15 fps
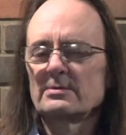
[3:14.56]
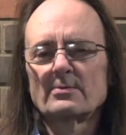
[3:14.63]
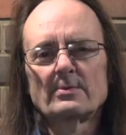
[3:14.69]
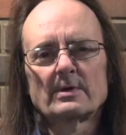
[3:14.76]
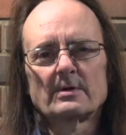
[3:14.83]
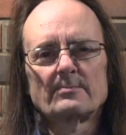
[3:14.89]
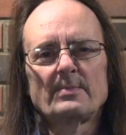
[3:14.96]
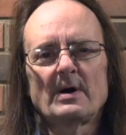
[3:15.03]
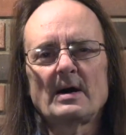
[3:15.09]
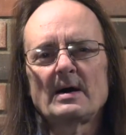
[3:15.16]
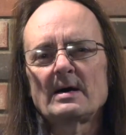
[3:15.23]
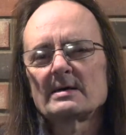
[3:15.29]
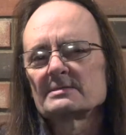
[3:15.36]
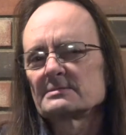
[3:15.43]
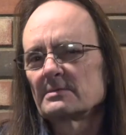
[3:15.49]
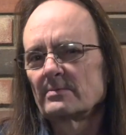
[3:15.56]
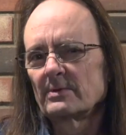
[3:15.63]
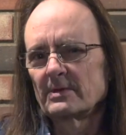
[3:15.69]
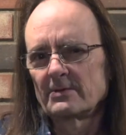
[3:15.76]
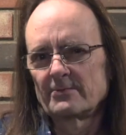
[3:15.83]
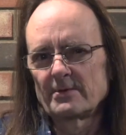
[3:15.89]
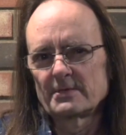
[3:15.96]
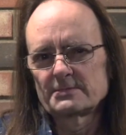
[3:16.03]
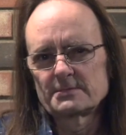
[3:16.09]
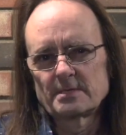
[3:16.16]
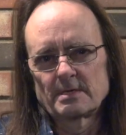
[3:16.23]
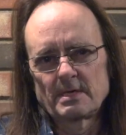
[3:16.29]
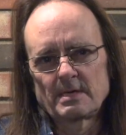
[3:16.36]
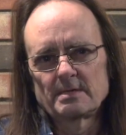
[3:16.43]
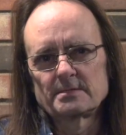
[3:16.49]
that we could possibly
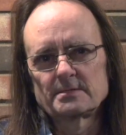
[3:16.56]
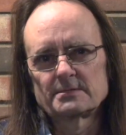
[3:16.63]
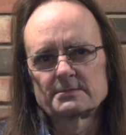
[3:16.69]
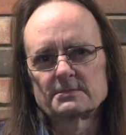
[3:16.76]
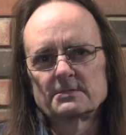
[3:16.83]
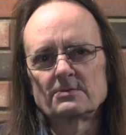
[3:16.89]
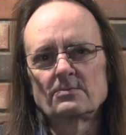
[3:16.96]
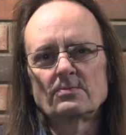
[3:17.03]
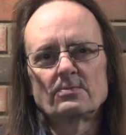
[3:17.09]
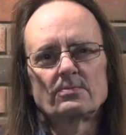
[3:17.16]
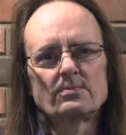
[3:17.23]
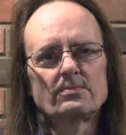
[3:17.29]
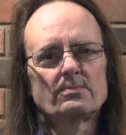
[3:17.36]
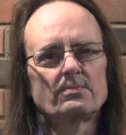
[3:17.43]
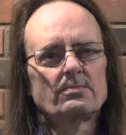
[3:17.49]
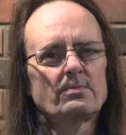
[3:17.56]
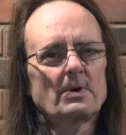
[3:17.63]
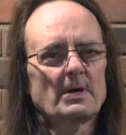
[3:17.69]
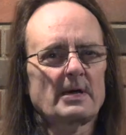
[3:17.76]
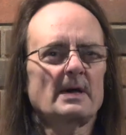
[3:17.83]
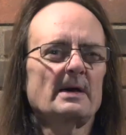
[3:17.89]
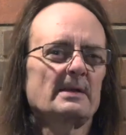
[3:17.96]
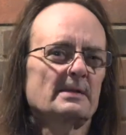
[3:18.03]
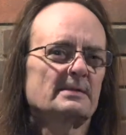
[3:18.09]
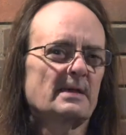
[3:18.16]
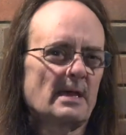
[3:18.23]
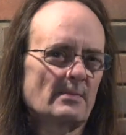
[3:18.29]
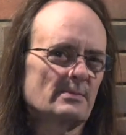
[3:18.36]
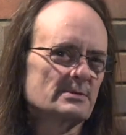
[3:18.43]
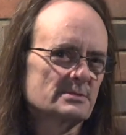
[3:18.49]
investigate to see what kind of
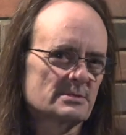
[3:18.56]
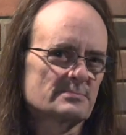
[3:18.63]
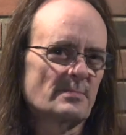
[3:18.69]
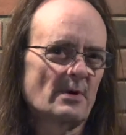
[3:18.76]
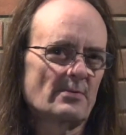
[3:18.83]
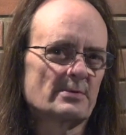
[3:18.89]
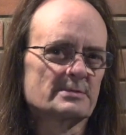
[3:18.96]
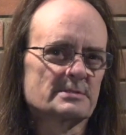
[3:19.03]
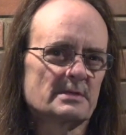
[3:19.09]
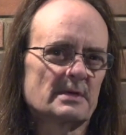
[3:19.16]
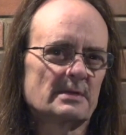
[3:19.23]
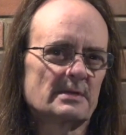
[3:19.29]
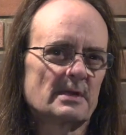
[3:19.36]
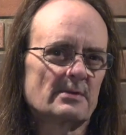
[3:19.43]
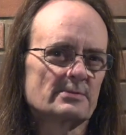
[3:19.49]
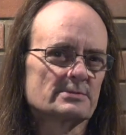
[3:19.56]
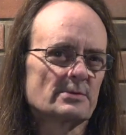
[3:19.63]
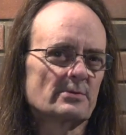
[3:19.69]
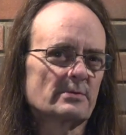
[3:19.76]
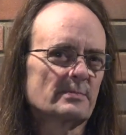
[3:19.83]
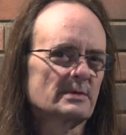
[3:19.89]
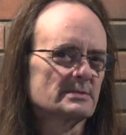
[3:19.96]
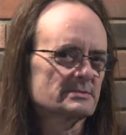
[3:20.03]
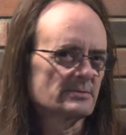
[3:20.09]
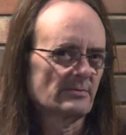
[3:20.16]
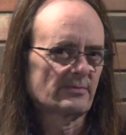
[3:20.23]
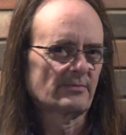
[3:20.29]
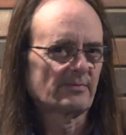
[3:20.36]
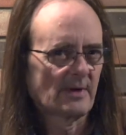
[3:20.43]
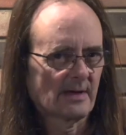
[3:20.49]
damage this boat was in, that it was only being sold
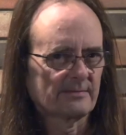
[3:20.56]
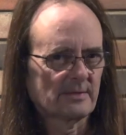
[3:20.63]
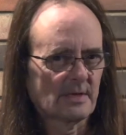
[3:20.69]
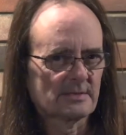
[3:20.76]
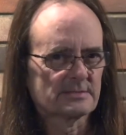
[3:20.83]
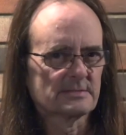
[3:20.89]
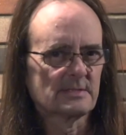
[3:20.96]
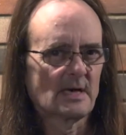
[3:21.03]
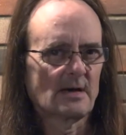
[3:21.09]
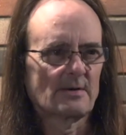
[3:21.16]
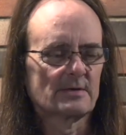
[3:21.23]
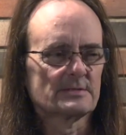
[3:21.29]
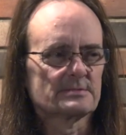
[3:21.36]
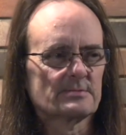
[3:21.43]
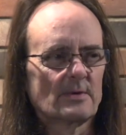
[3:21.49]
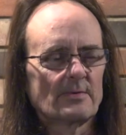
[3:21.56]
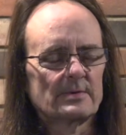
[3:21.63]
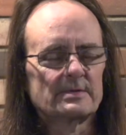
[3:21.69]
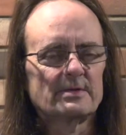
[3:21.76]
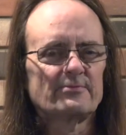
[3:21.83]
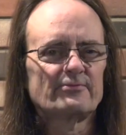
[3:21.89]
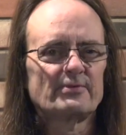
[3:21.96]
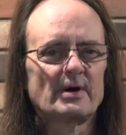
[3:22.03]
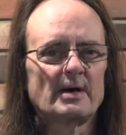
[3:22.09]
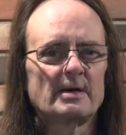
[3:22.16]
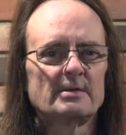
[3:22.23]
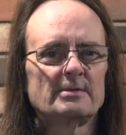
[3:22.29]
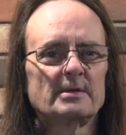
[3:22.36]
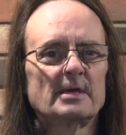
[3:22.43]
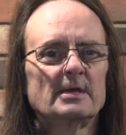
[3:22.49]
for $5,000. Well, we did
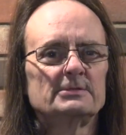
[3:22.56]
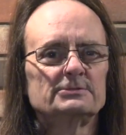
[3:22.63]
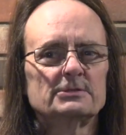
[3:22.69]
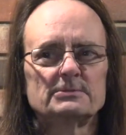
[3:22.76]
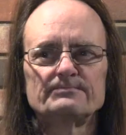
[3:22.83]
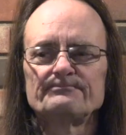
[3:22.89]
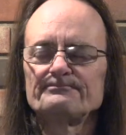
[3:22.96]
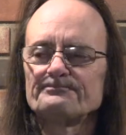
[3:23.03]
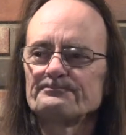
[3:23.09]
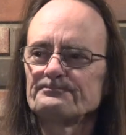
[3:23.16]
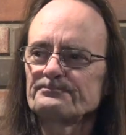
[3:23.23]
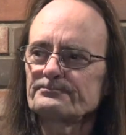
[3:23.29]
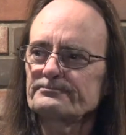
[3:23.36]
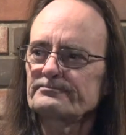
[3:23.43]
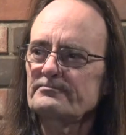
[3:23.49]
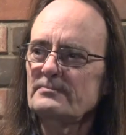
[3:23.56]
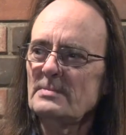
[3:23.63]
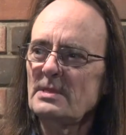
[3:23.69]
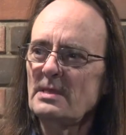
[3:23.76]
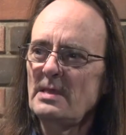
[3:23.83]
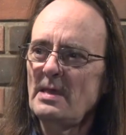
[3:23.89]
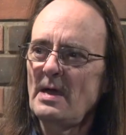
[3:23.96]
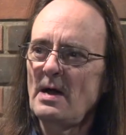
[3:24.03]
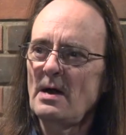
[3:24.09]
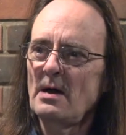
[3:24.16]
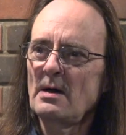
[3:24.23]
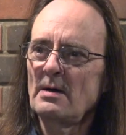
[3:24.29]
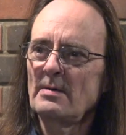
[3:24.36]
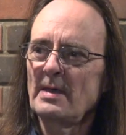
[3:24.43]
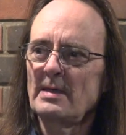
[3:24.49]
find the engine
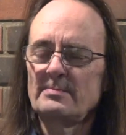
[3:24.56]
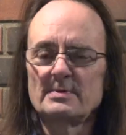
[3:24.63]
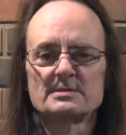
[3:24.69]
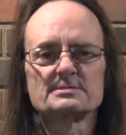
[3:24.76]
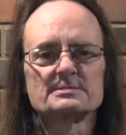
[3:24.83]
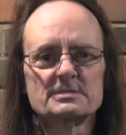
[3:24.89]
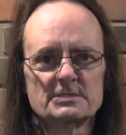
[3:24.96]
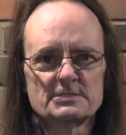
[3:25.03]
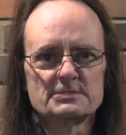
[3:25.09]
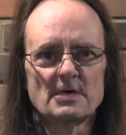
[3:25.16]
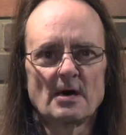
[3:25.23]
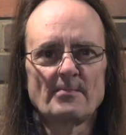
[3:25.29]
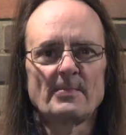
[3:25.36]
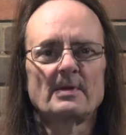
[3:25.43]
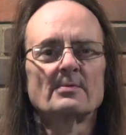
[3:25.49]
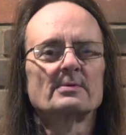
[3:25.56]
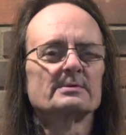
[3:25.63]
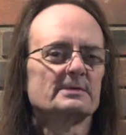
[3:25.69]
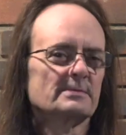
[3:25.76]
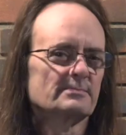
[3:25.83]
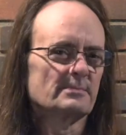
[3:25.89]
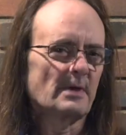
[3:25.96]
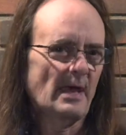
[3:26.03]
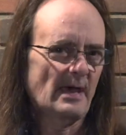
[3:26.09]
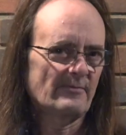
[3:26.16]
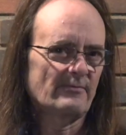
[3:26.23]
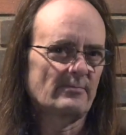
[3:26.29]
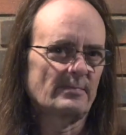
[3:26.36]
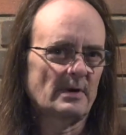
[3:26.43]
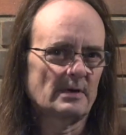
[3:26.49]
had been seized up and was half
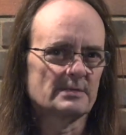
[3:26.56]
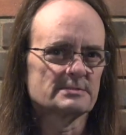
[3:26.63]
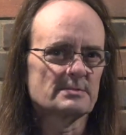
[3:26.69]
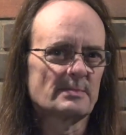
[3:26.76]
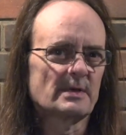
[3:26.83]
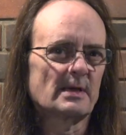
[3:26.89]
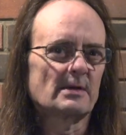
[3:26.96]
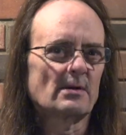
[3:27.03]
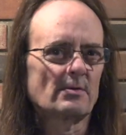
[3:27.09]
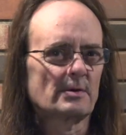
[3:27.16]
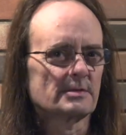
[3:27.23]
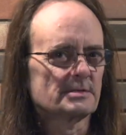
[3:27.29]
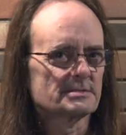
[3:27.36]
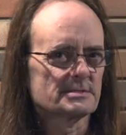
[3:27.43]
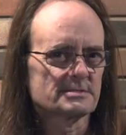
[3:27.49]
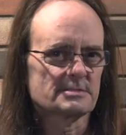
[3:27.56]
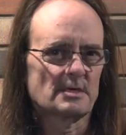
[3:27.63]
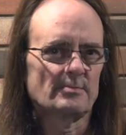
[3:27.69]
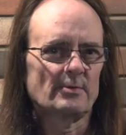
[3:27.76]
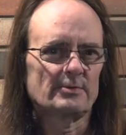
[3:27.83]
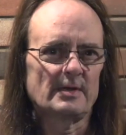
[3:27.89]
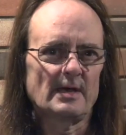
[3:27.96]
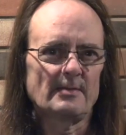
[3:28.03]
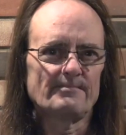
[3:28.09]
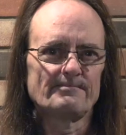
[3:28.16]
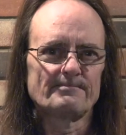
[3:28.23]
apart. Somebody had already disassembled that.